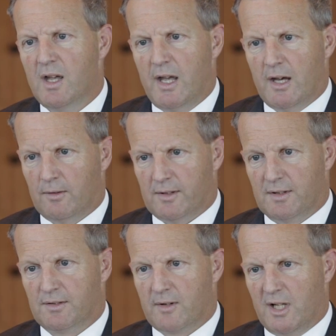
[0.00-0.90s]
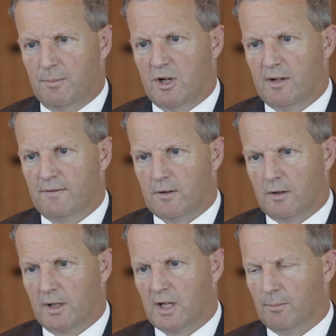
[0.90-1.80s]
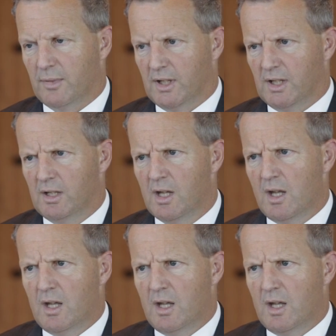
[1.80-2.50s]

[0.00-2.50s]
held in Australia by a foreign company